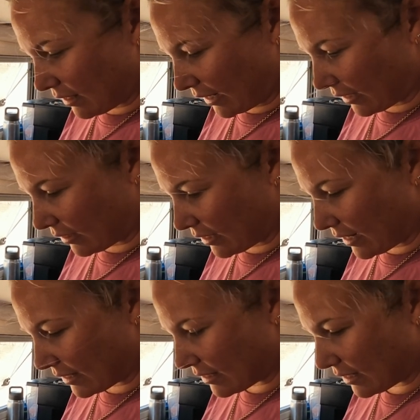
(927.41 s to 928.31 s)
like
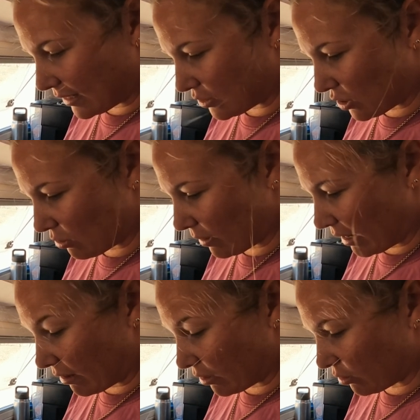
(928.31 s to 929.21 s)
connecting an external
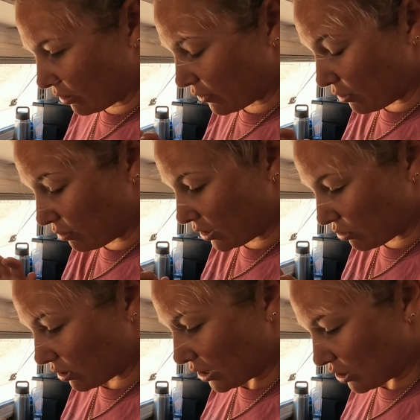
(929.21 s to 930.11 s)
aerial, if you
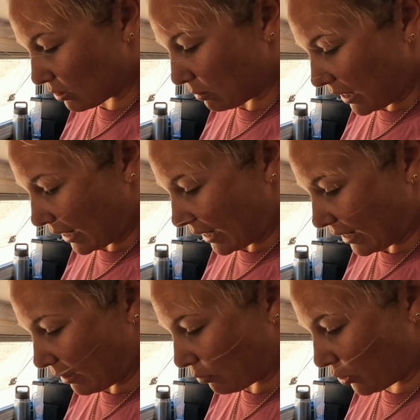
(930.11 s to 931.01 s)
literally just plug it
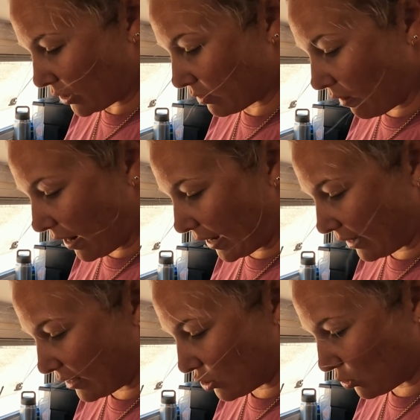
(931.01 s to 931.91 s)
in. I'm not
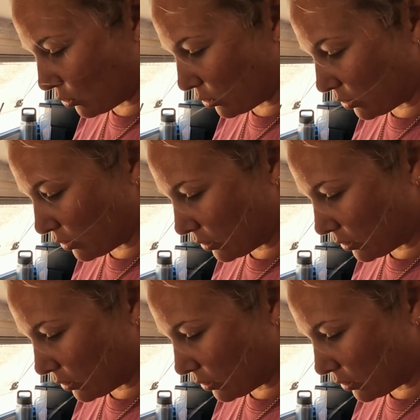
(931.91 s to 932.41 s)
entirely sure.